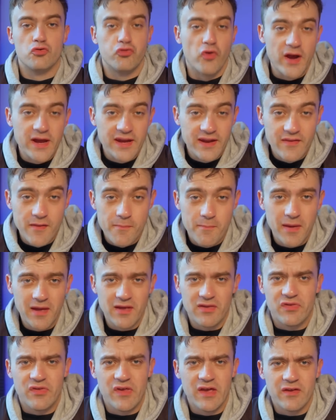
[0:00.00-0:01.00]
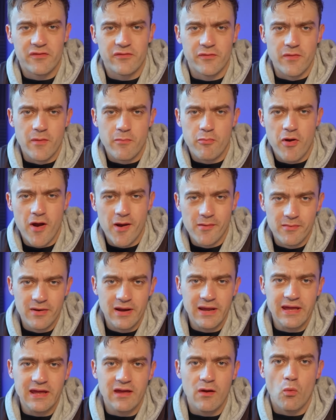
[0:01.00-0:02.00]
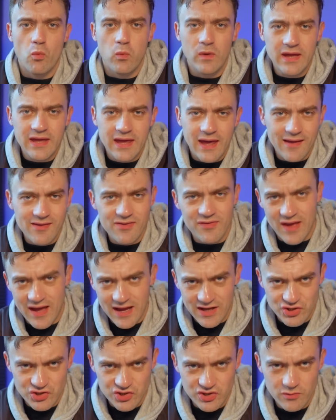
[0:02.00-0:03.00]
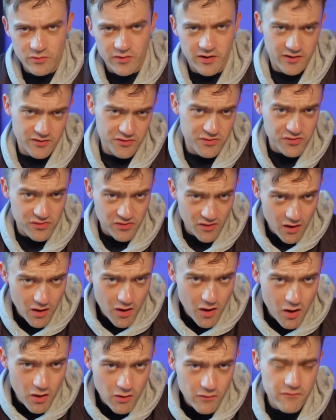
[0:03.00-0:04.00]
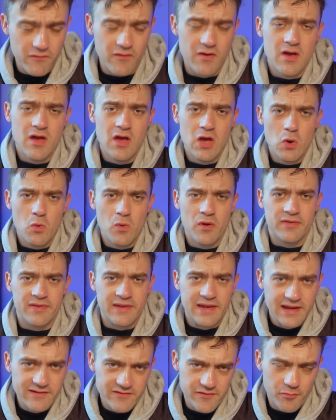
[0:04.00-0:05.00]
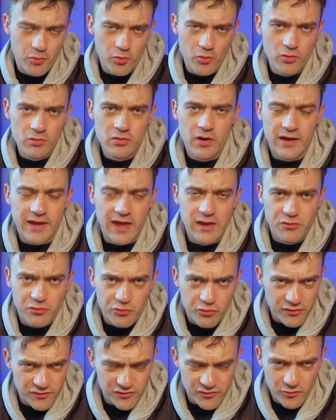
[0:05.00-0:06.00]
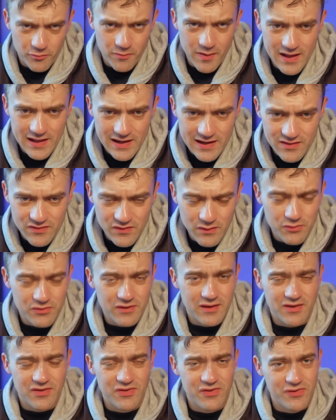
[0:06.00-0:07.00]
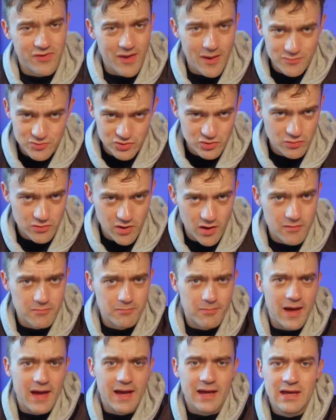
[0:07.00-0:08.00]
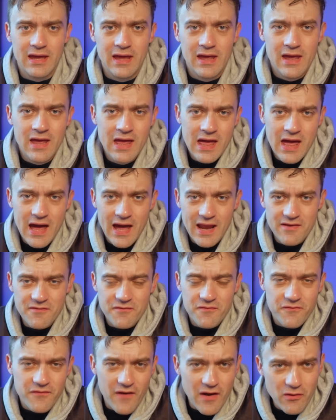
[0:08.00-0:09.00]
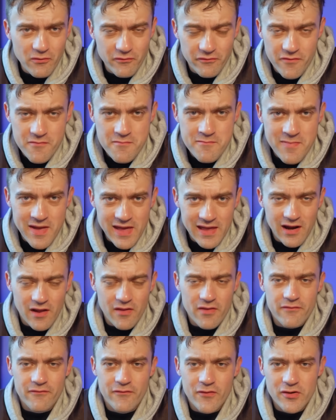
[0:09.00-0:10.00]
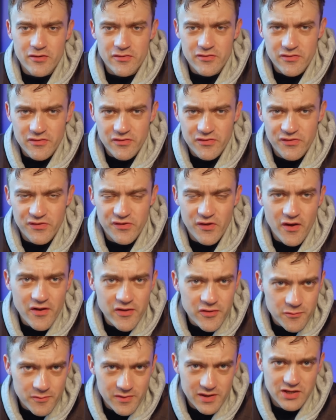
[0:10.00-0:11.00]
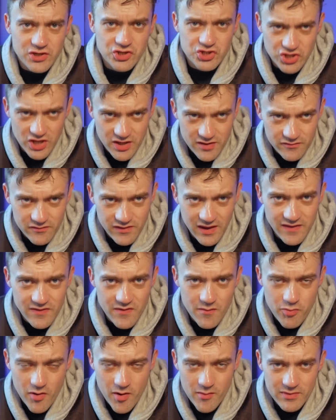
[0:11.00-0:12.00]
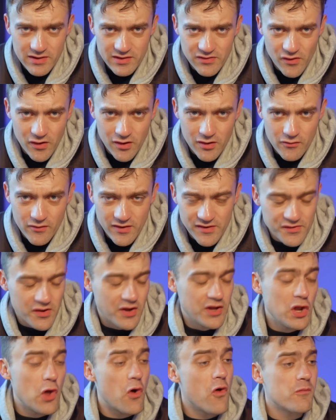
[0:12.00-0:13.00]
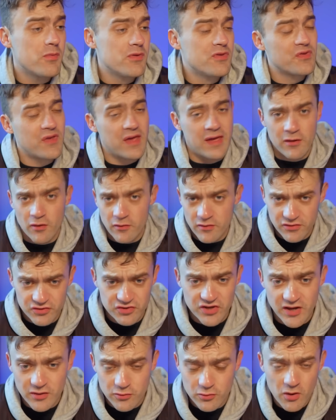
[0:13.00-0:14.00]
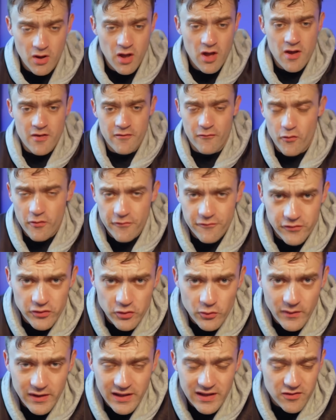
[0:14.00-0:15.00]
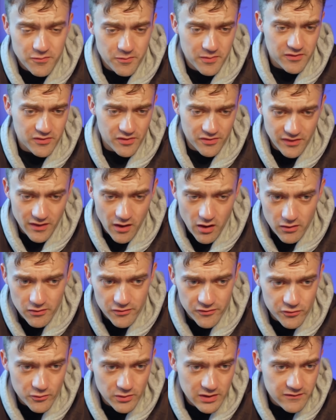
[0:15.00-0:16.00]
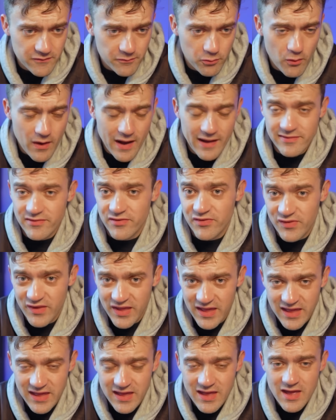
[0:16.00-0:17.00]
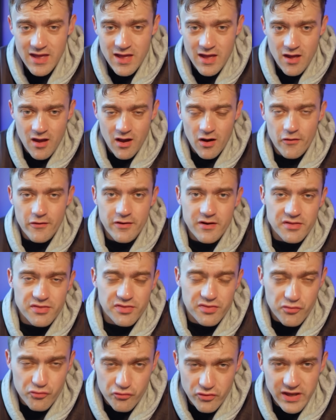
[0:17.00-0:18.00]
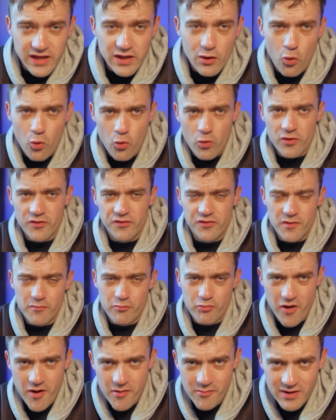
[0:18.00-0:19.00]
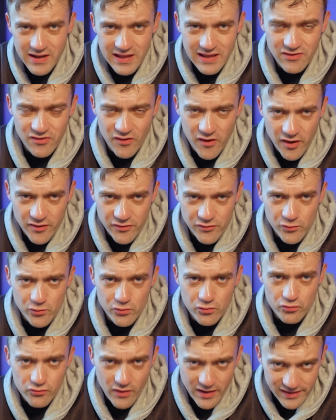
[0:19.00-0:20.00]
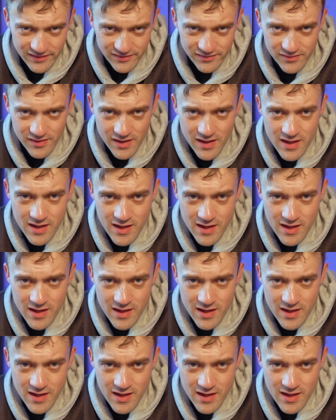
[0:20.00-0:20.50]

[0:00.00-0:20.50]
Grading the big six from the Premier League weekend's action, we're going to start off with Liverpool against Crystal Palace. It was an exceptional comeback, and it felt for me like the first seismic shift in the Premier League title race. I know I've been saying it on this channel for a few weeks because I think Arsenal, Liverpool and City are in a three-horse Premier League title race.